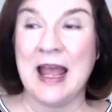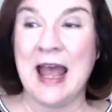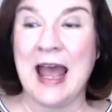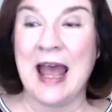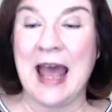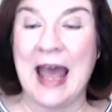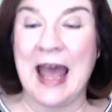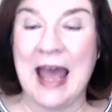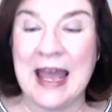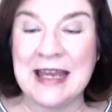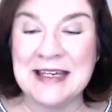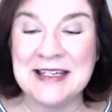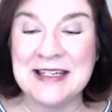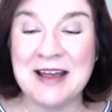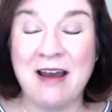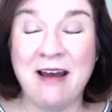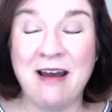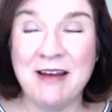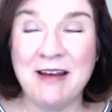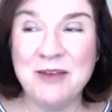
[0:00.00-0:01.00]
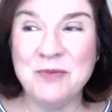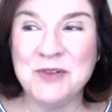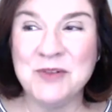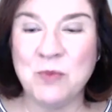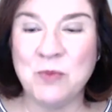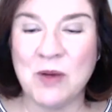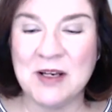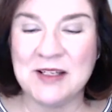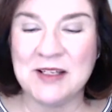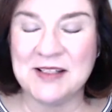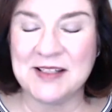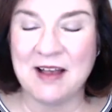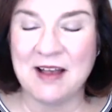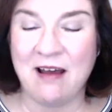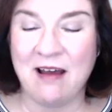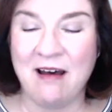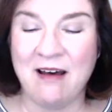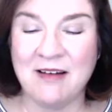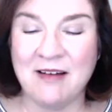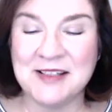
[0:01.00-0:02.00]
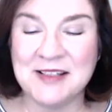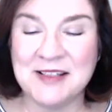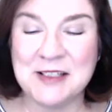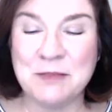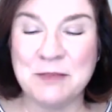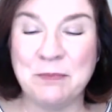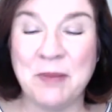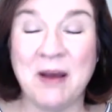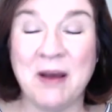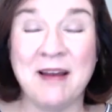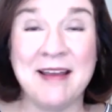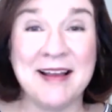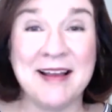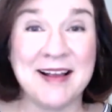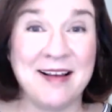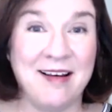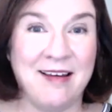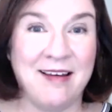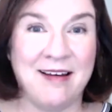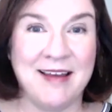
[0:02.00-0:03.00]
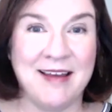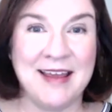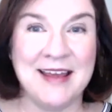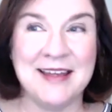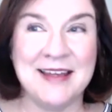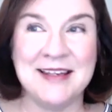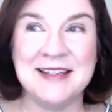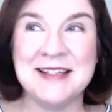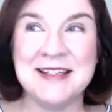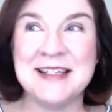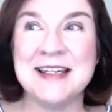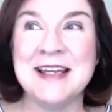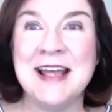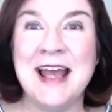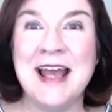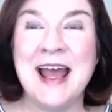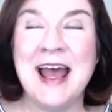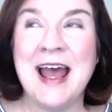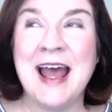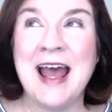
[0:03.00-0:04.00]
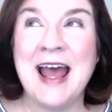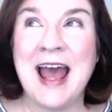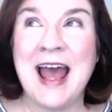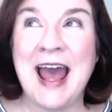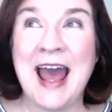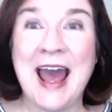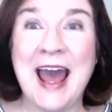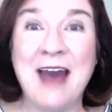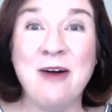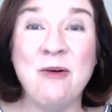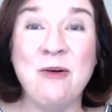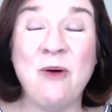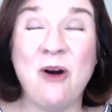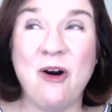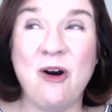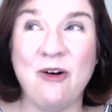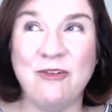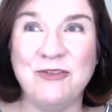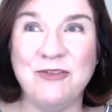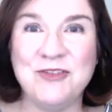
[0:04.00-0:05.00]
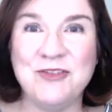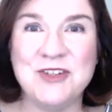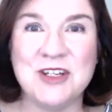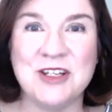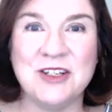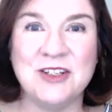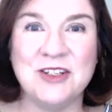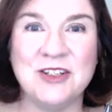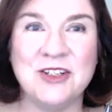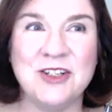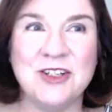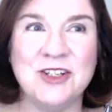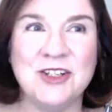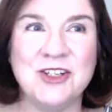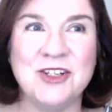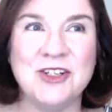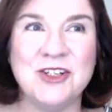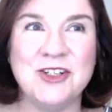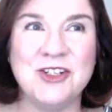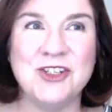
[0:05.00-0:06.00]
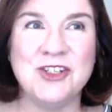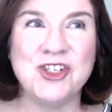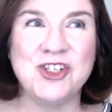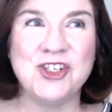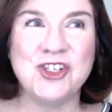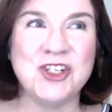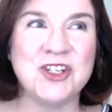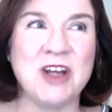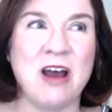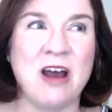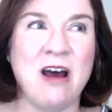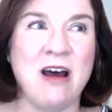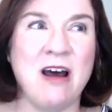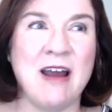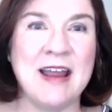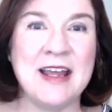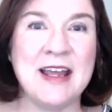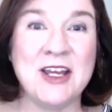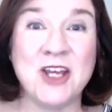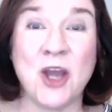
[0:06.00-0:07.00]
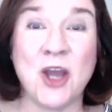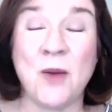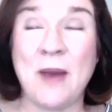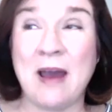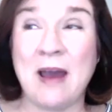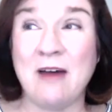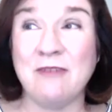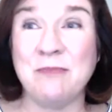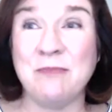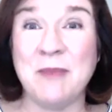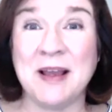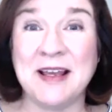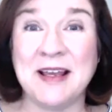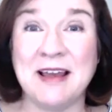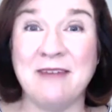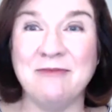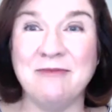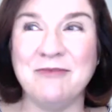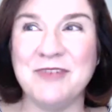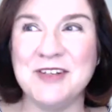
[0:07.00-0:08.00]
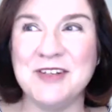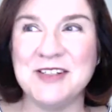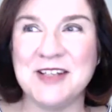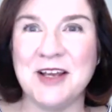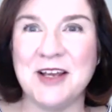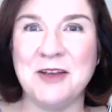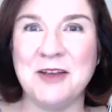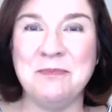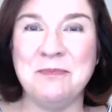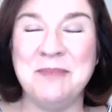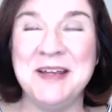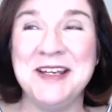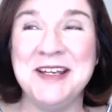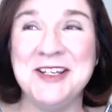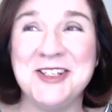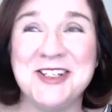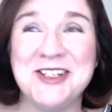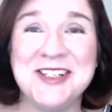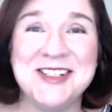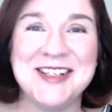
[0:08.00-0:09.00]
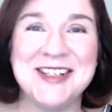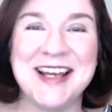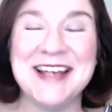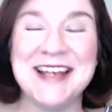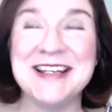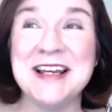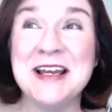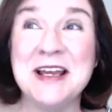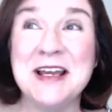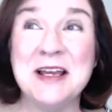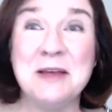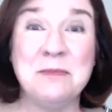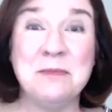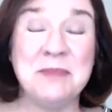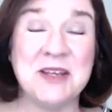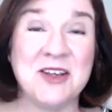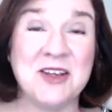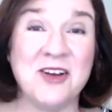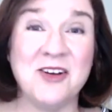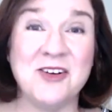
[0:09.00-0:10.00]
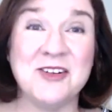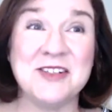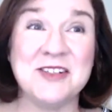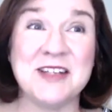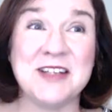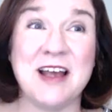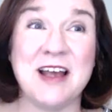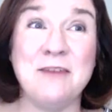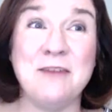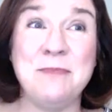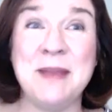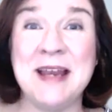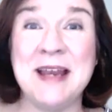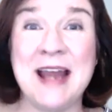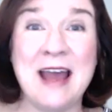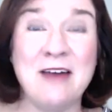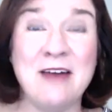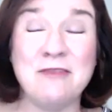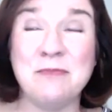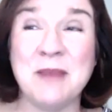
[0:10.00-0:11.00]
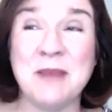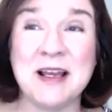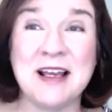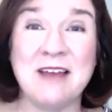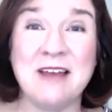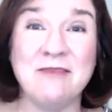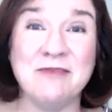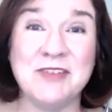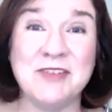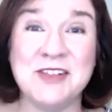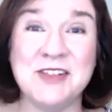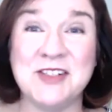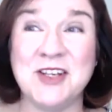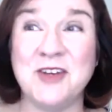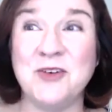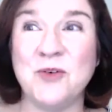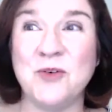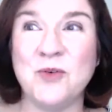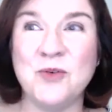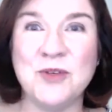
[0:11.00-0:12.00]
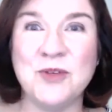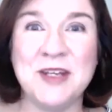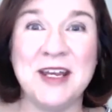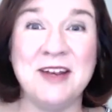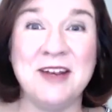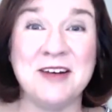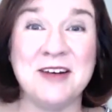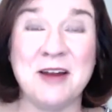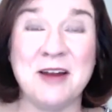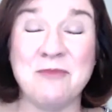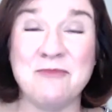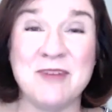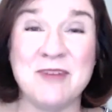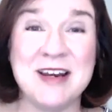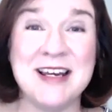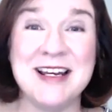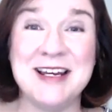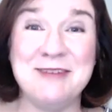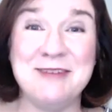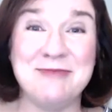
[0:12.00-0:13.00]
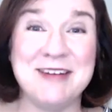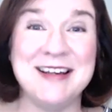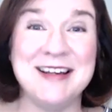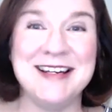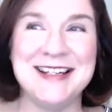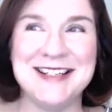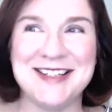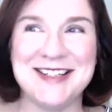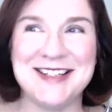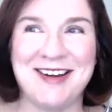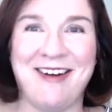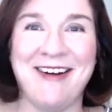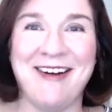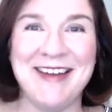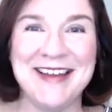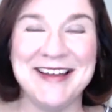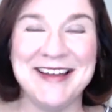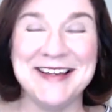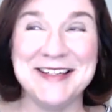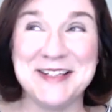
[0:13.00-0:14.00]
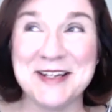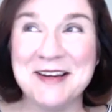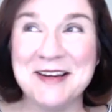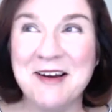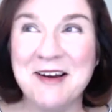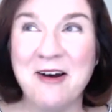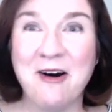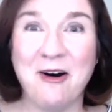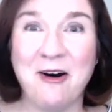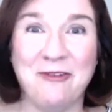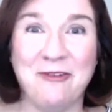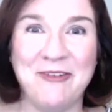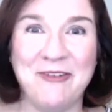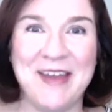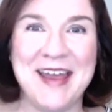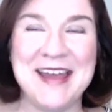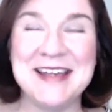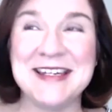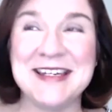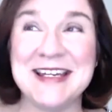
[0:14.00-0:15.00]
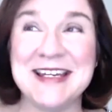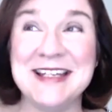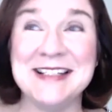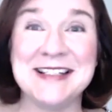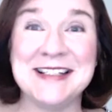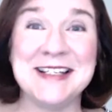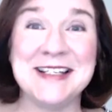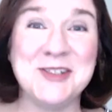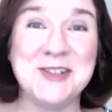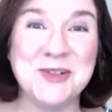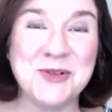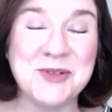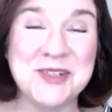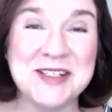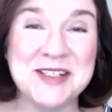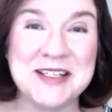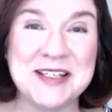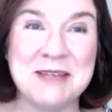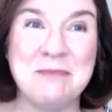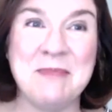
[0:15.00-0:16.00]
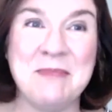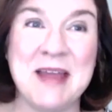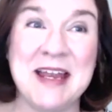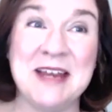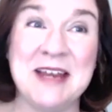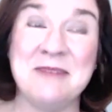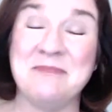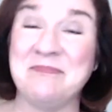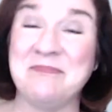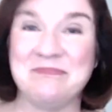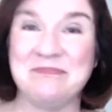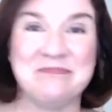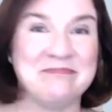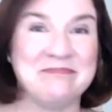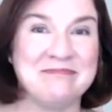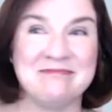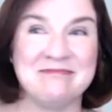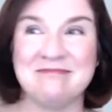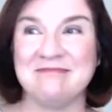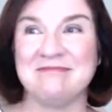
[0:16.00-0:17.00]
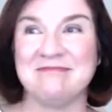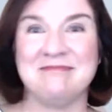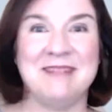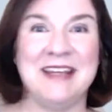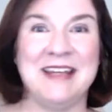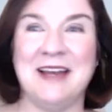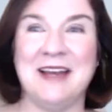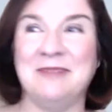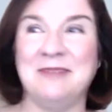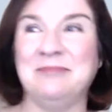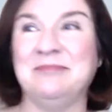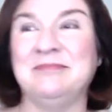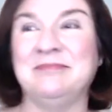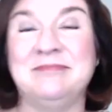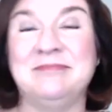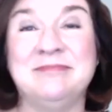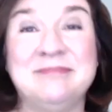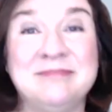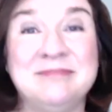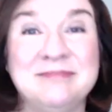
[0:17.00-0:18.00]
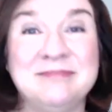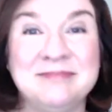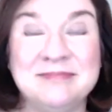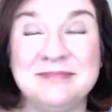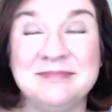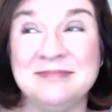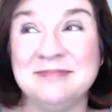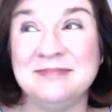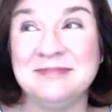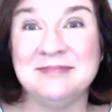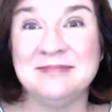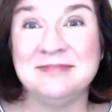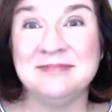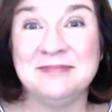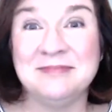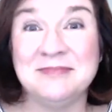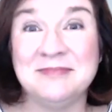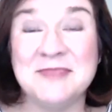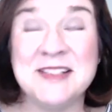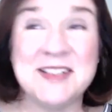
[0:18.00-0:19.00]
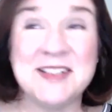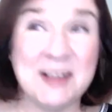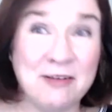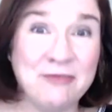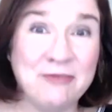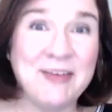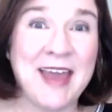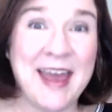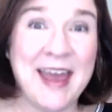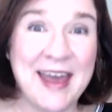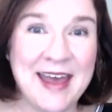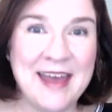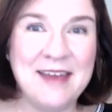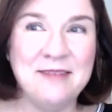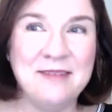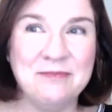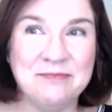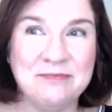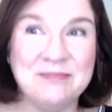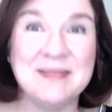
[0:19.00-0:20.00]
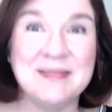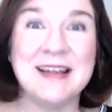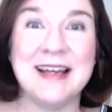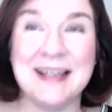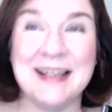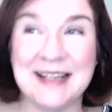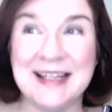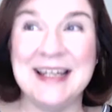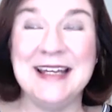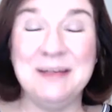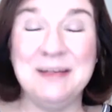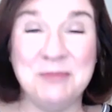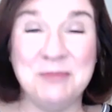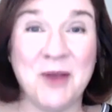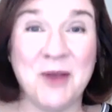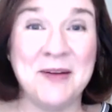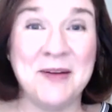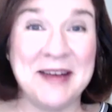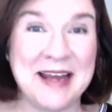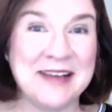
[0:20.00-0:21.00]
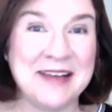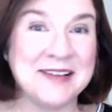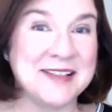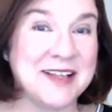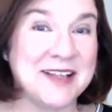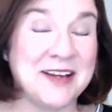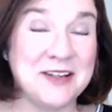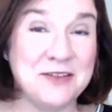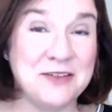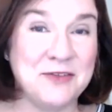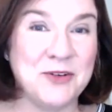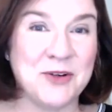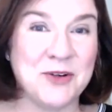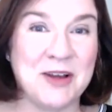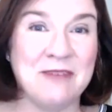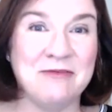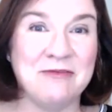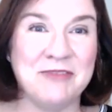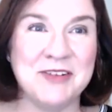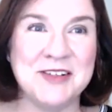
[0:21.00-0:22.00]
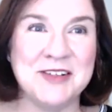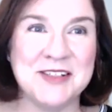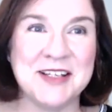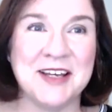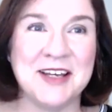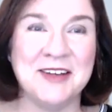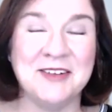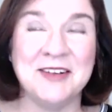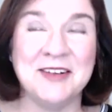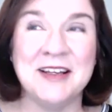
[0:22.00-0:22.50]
And I was once asked by a client, how often should I go out of my comfort zone? She said, because I've been out of my comfort zone all year and I'm really, really tired of it. It's exhausting me. Yeah. Self-care and keep going outside of your comfort zone.